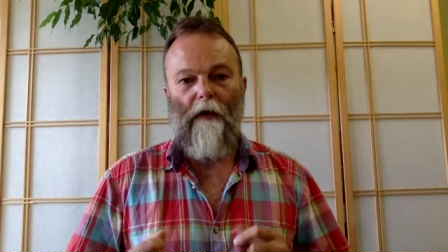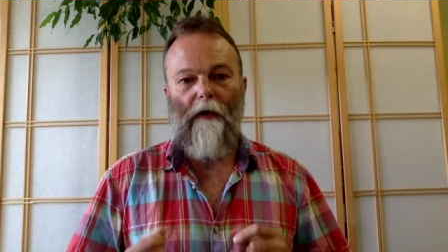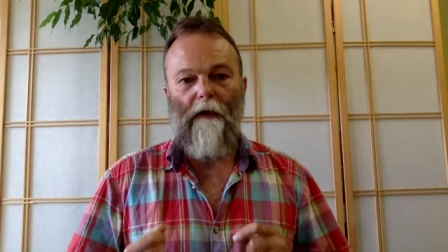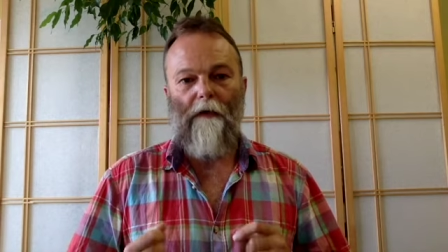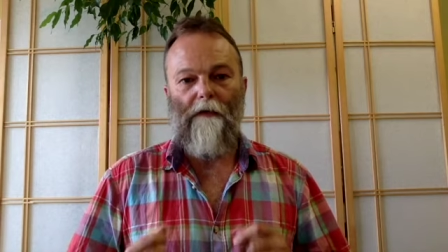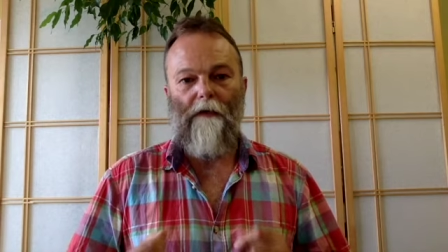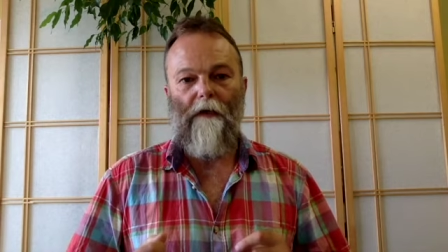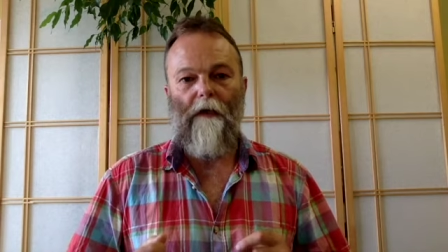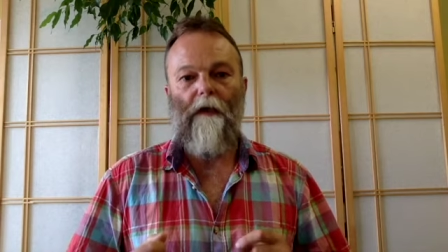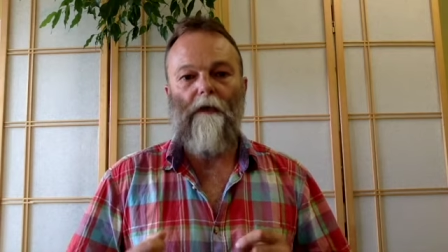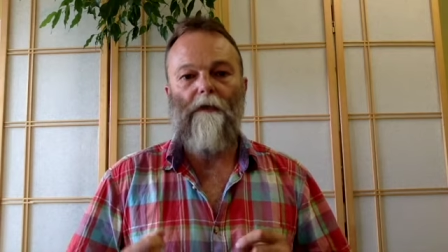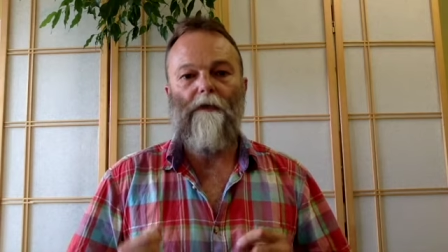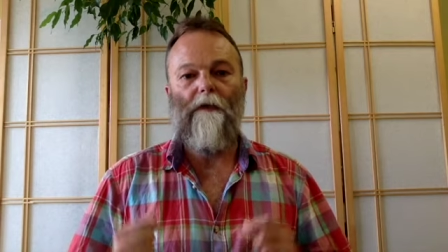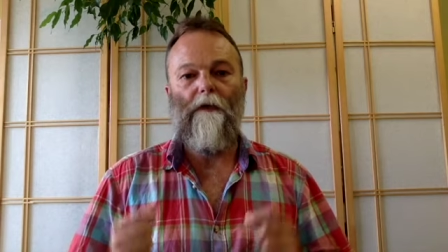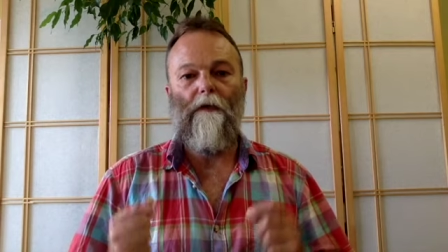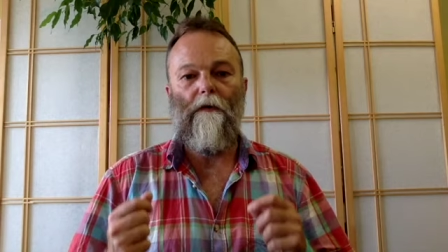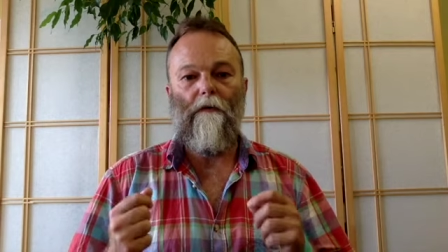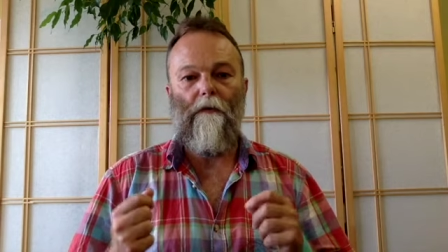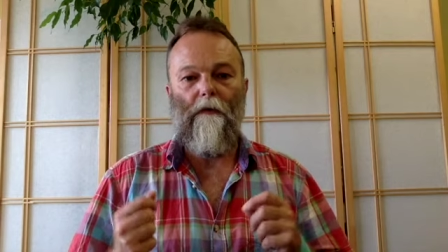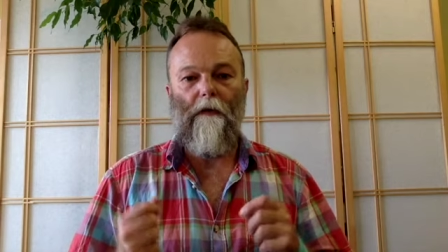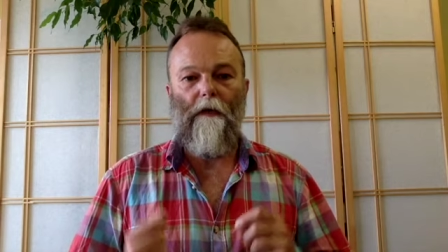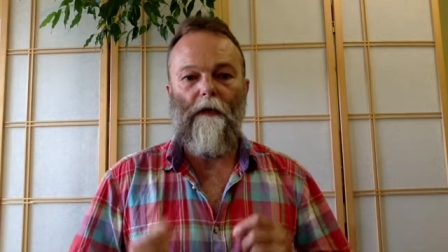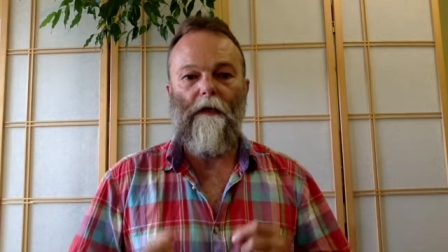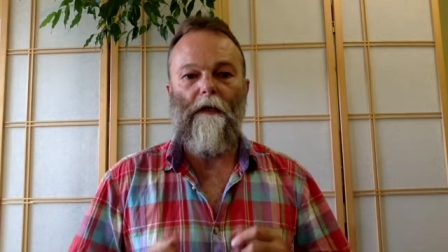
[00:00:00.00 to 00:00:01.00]
anxiety,
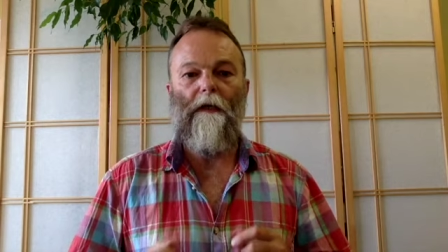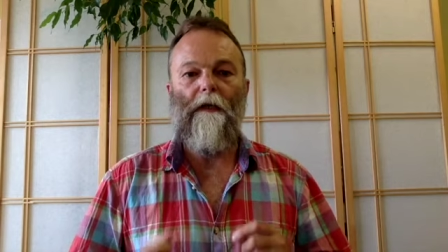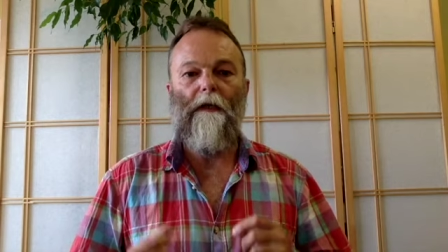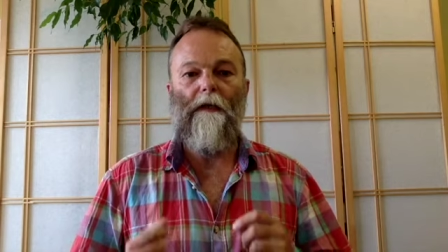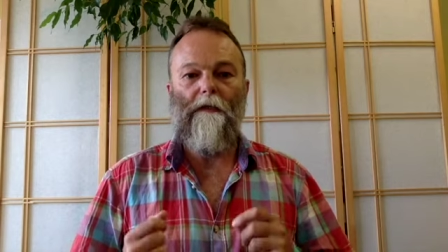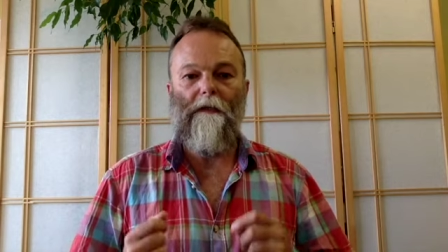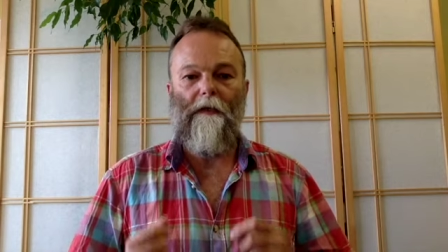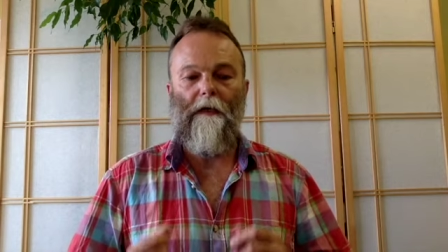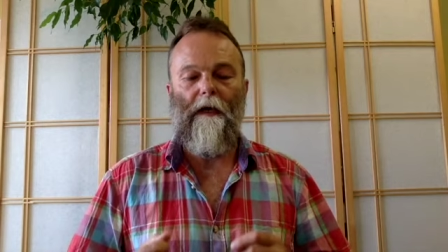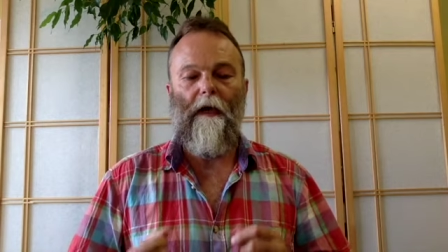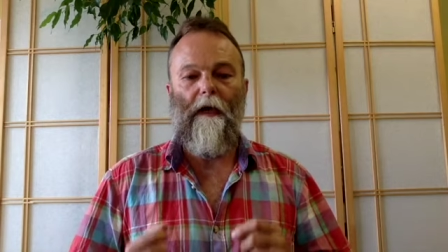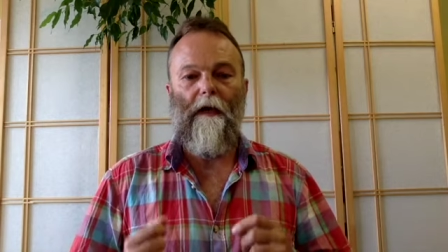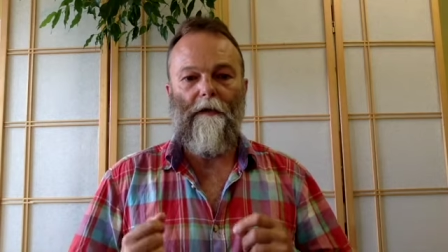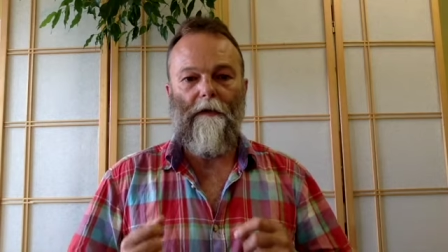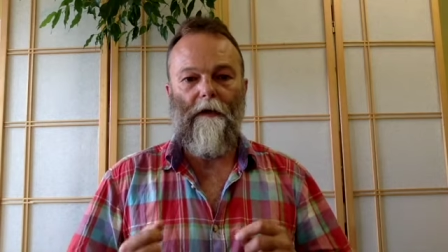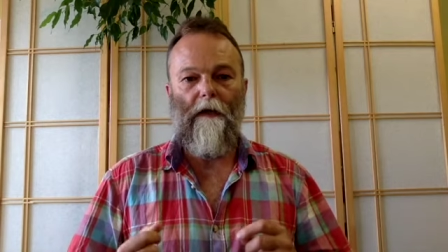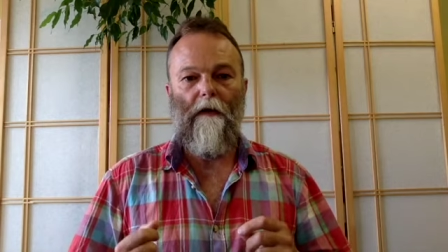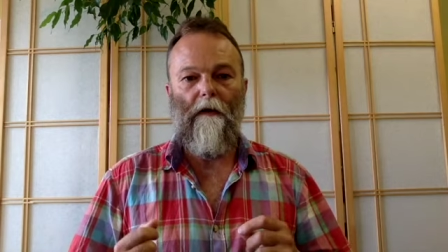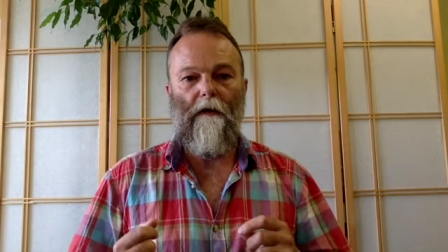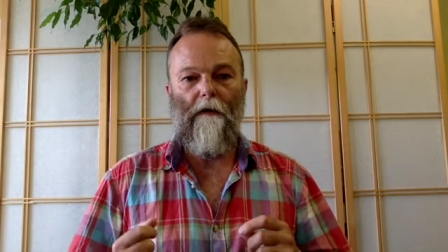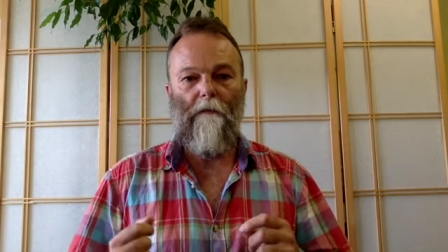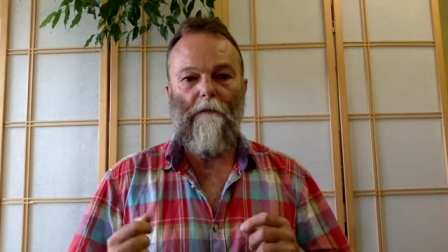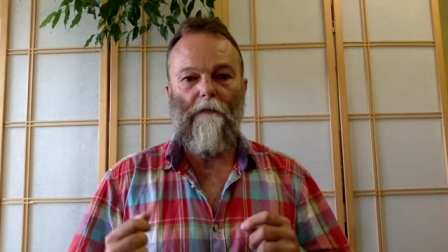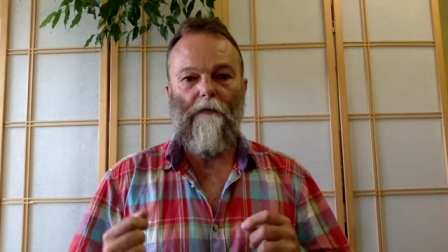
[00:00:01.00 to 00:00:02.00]
you need to get
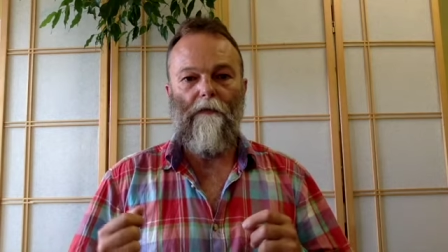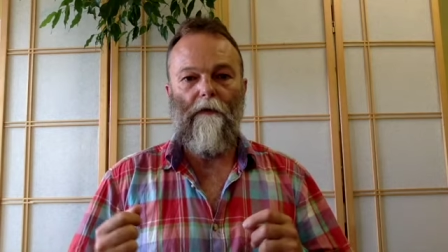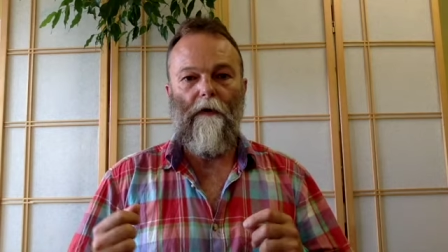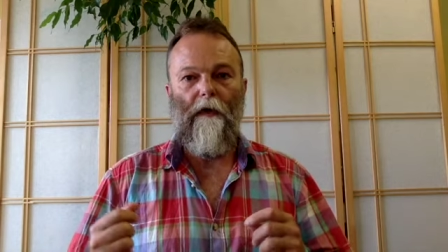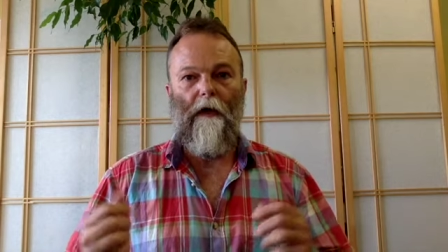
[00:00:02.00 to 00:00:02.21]
help.